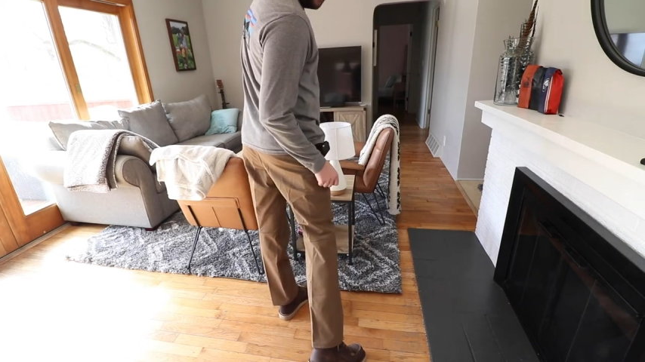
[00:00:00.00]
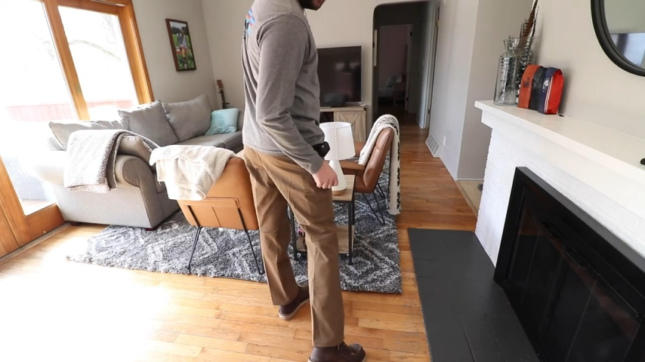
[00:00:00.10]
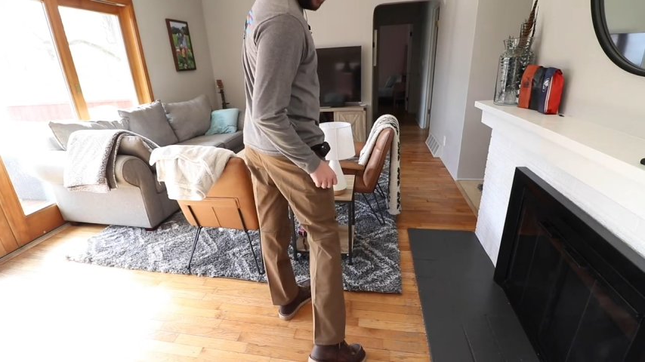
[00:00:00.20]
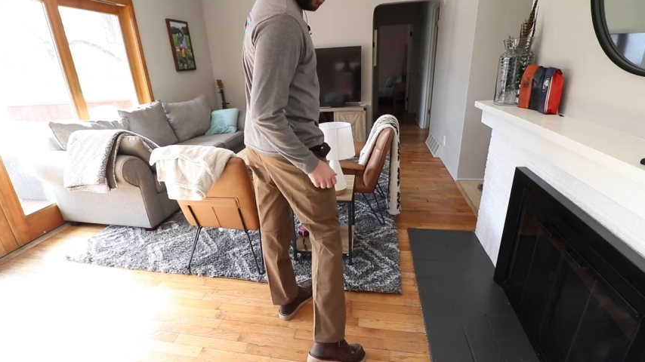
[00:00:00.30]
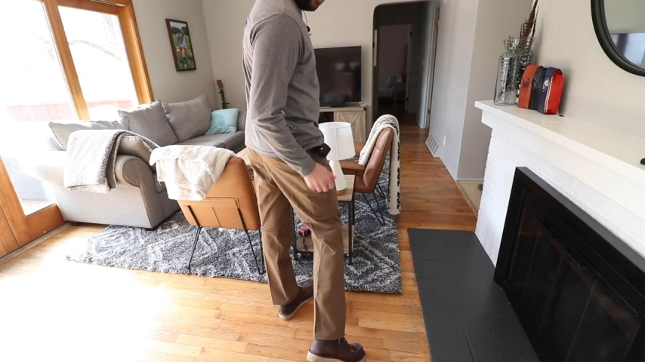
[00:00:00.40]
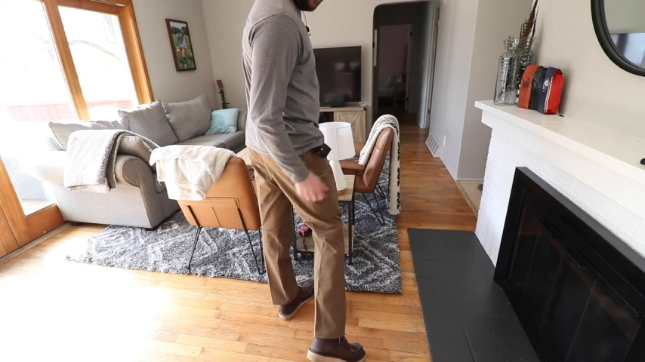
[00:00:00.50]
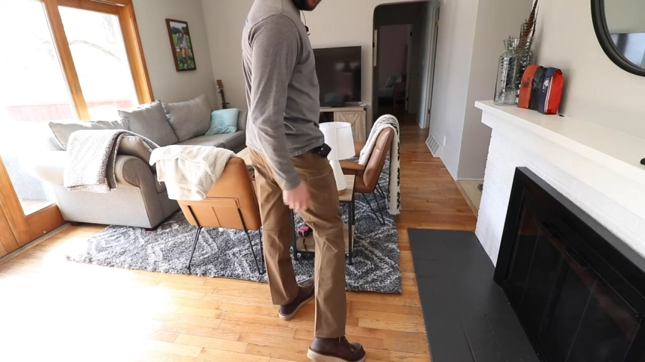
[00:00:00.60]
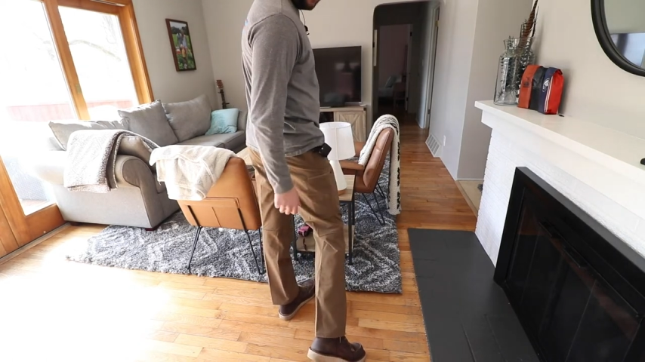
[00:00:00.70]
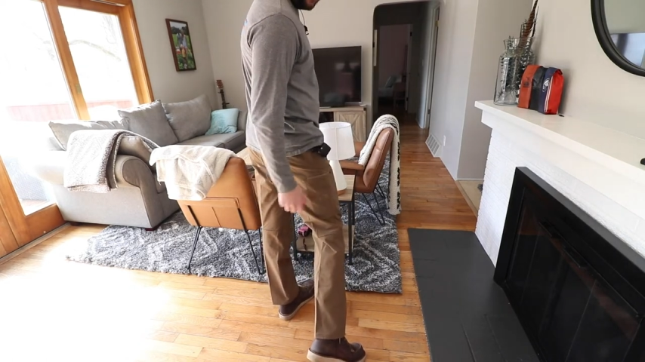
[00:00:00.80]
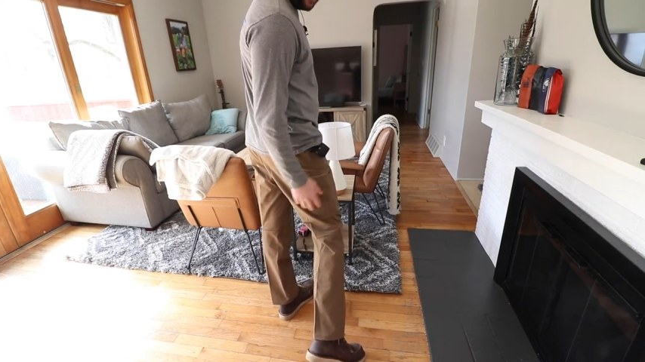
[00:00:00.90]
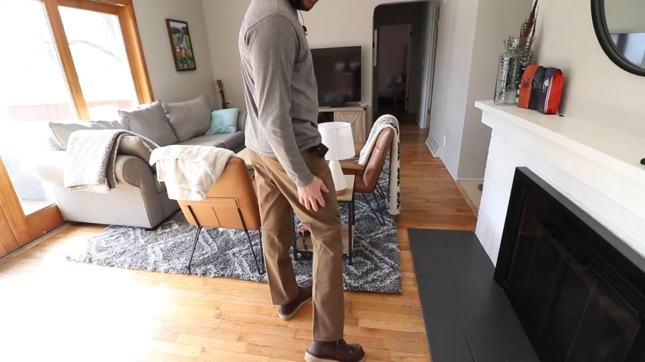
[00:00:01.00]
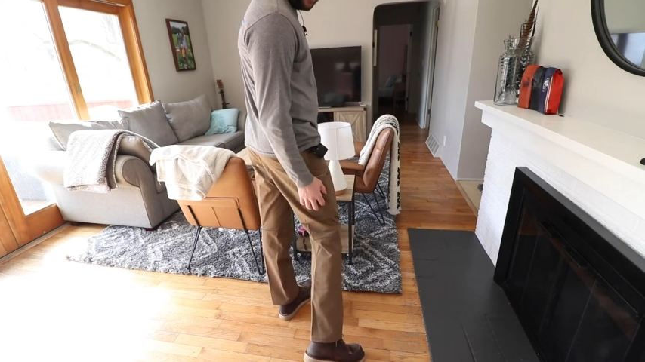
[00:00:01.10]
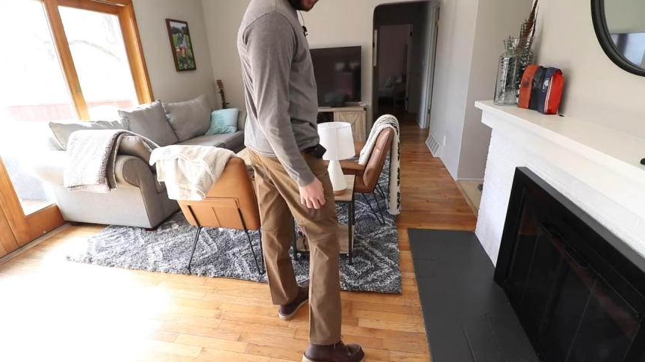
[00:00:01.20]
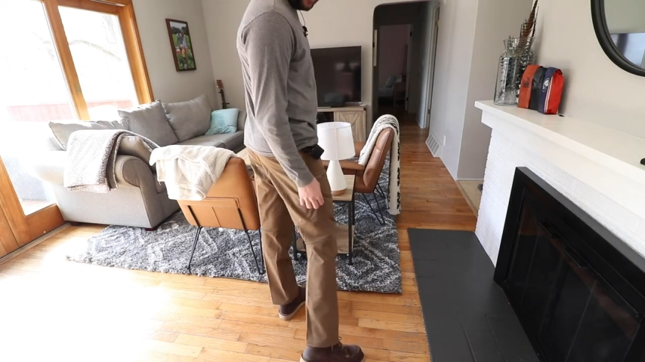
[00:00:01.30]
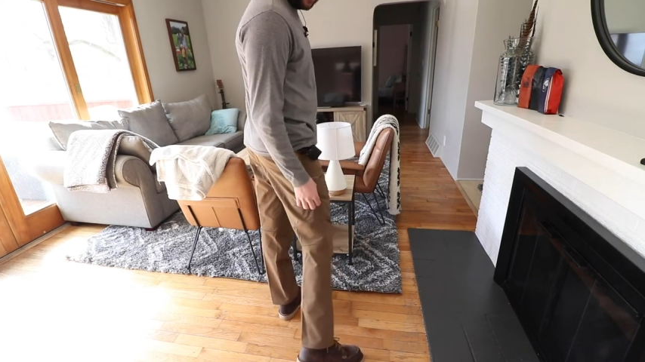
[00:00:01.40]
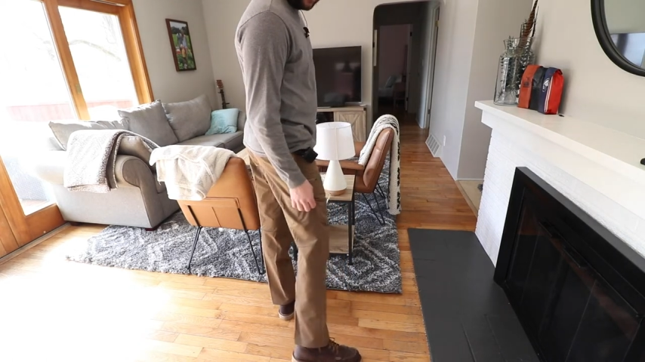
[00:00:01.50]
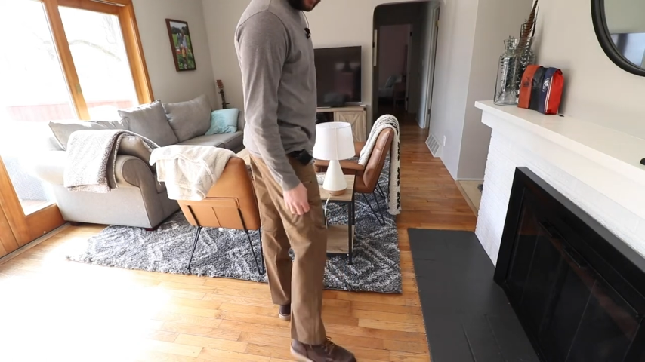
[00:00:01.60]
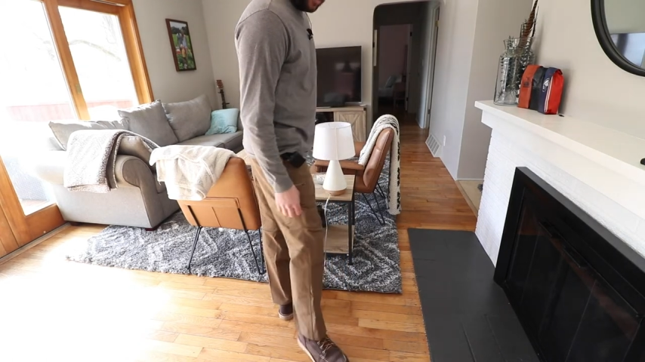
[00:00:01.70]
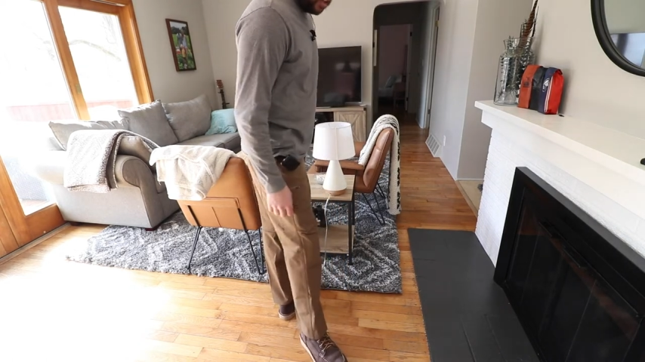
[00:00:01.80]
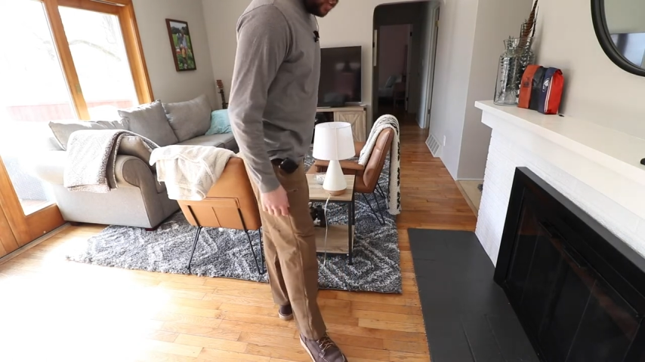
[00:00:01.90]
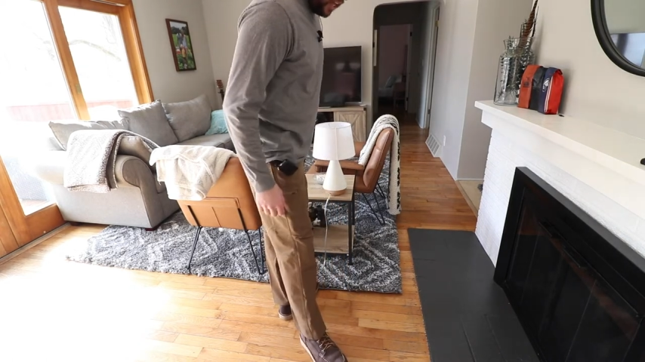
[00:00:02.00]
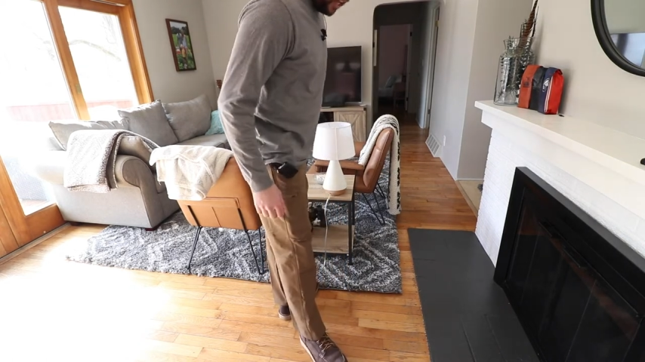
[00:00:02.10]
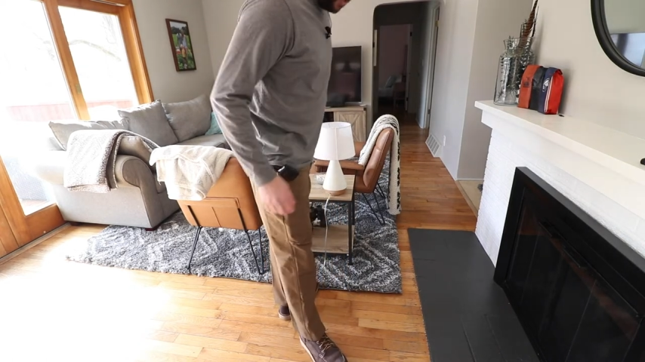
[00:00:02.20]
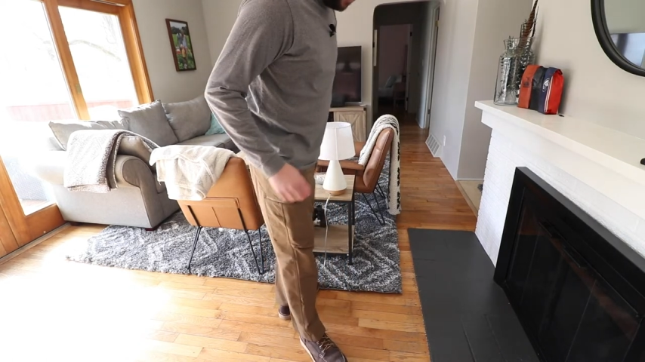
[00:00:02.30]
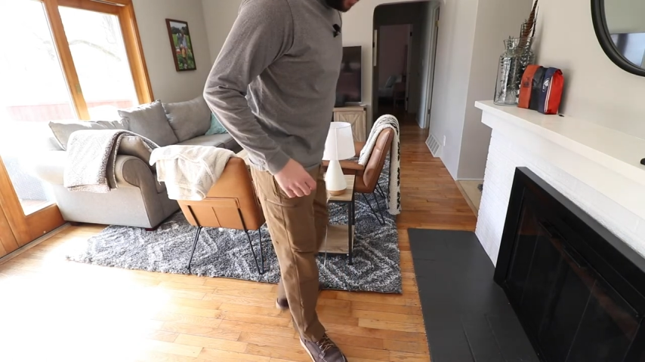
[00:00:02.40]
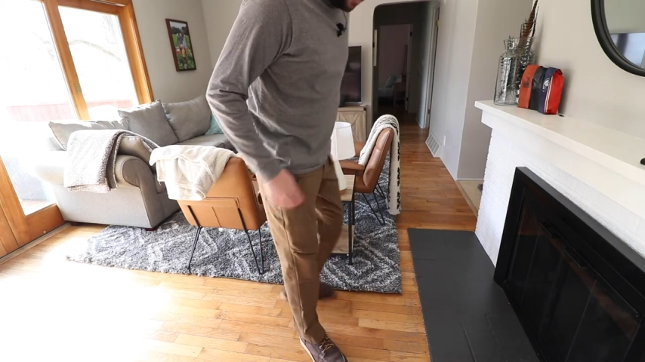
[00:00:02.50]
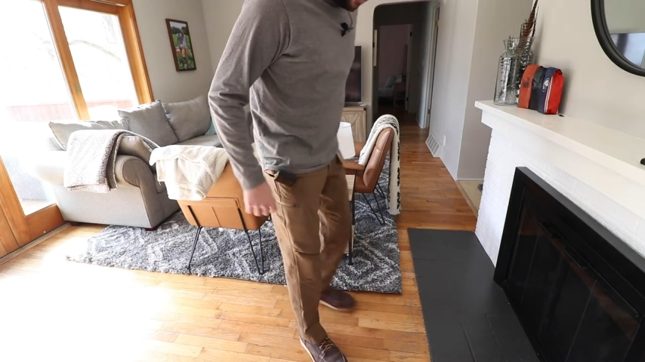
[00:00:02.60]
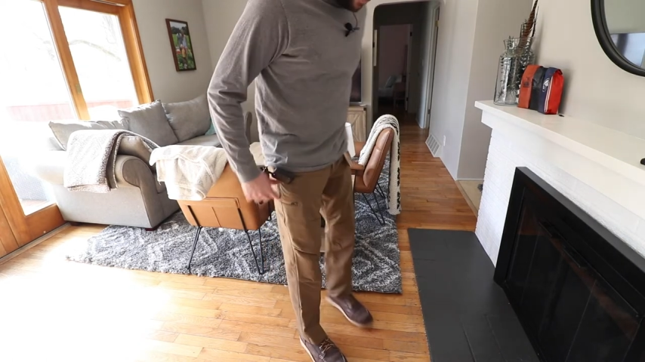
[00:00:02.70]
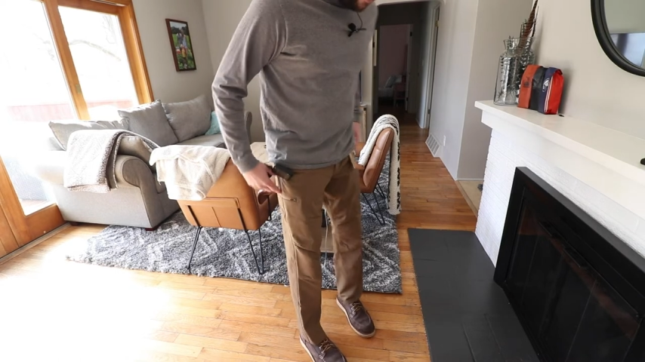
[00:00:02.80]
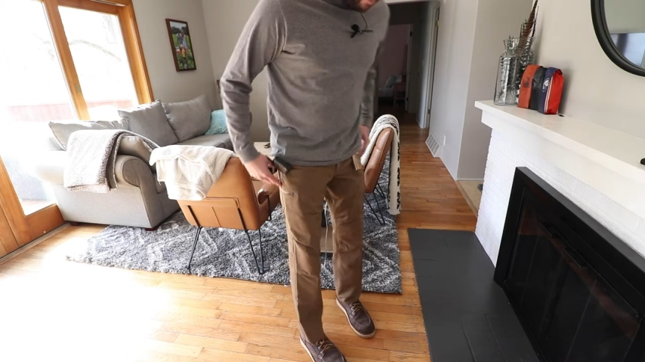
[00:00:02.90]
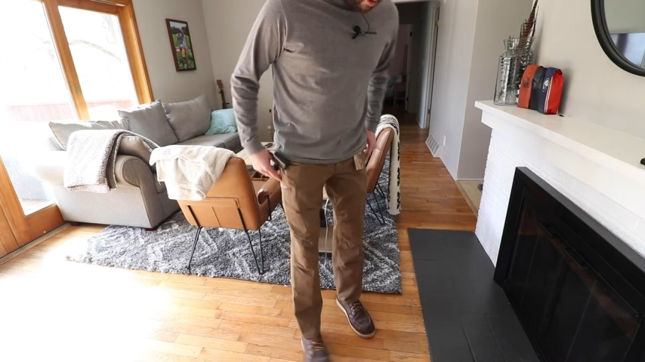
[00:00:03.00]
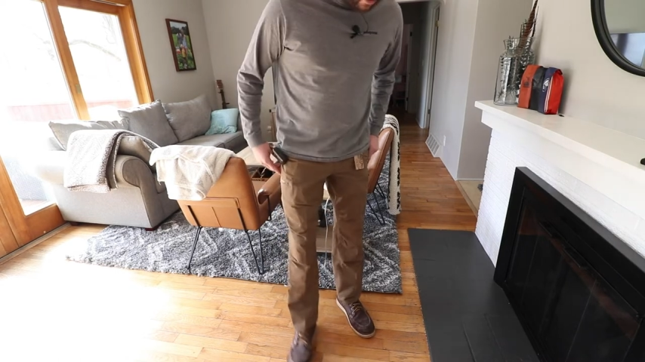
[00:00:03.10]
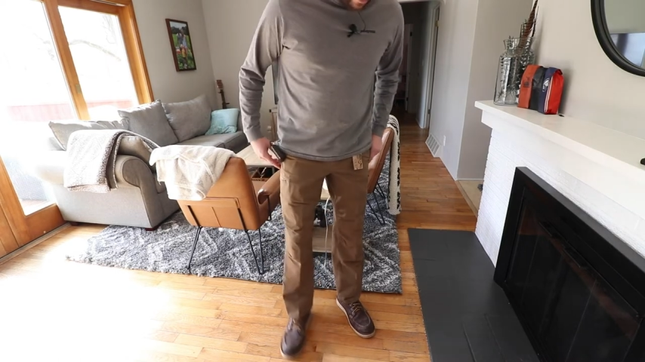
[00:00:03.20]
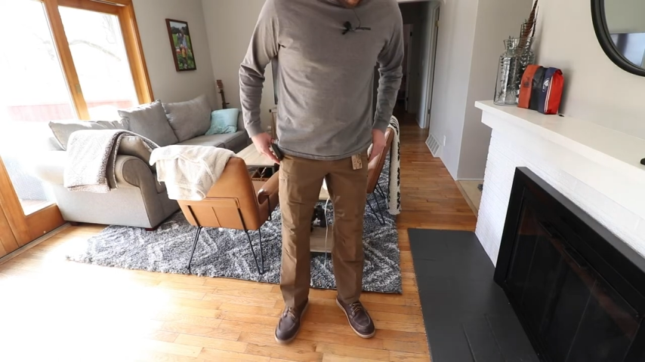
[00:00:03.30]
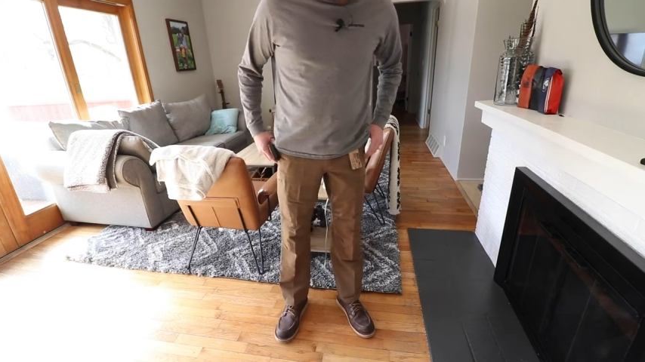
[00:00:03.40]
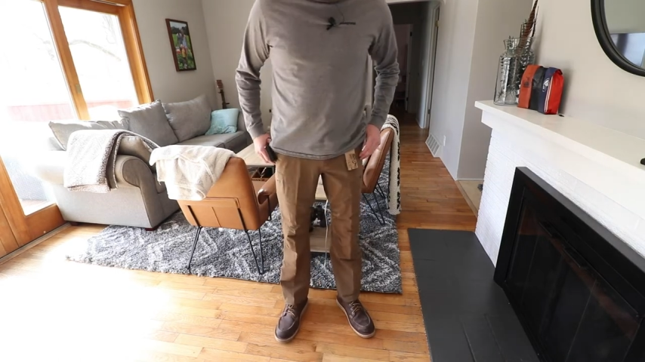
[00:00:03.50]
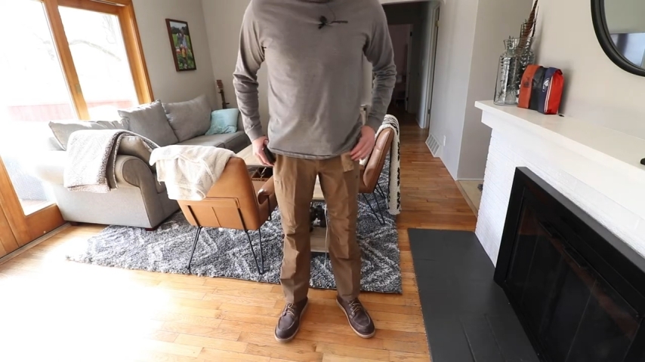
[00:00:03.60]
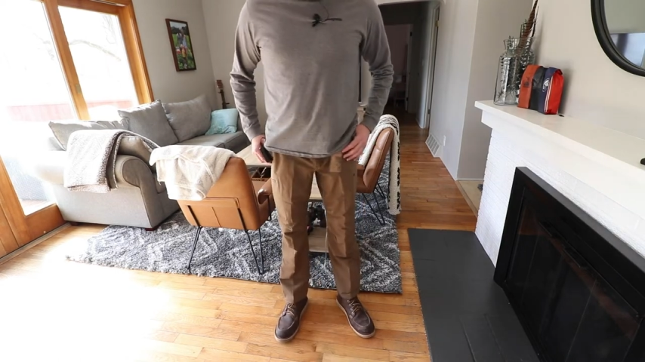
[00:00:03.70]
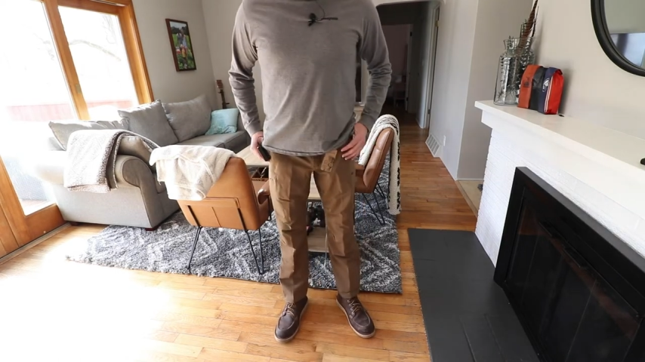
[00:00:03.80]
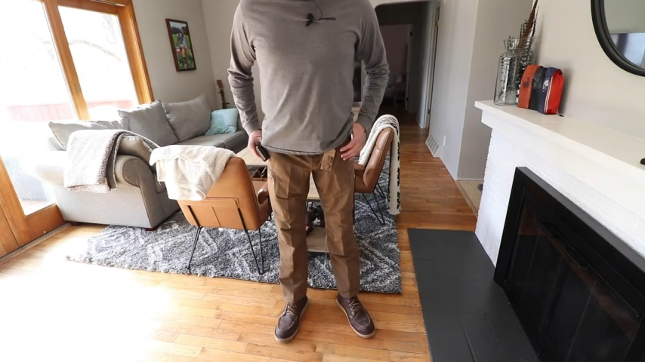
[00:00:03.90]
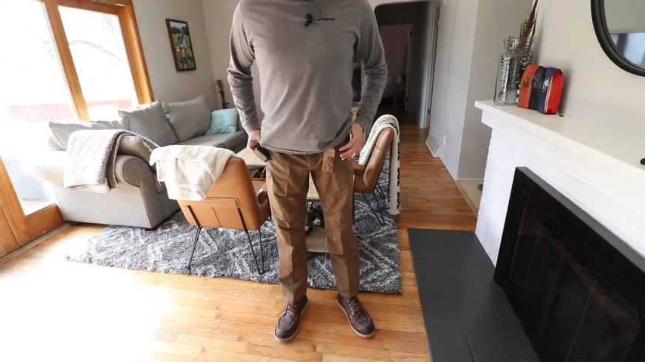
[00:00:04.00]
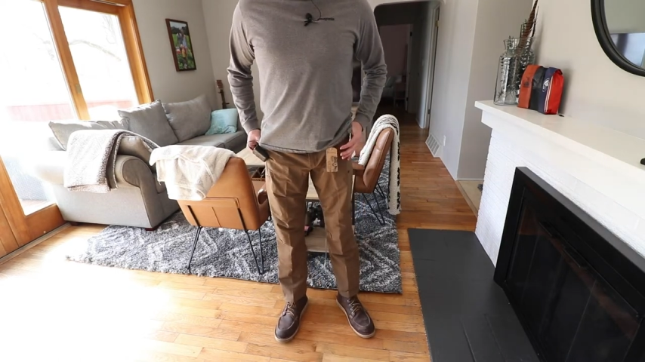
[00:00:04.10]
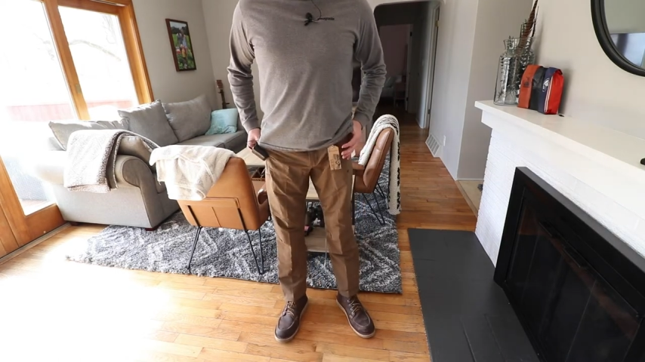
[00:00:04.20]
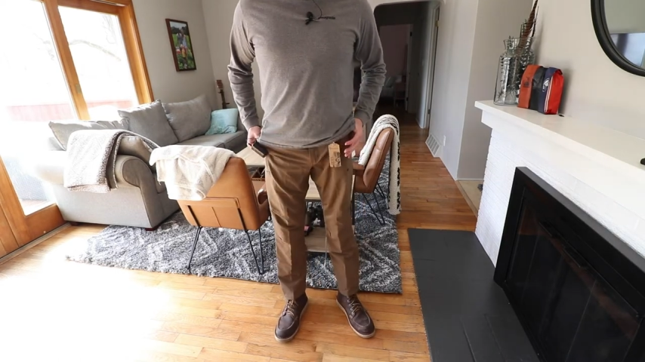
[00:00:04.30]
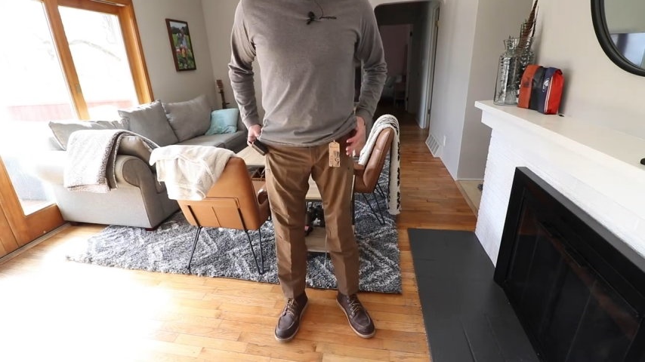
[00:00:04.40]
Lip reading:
Nobody's mouth can be seen.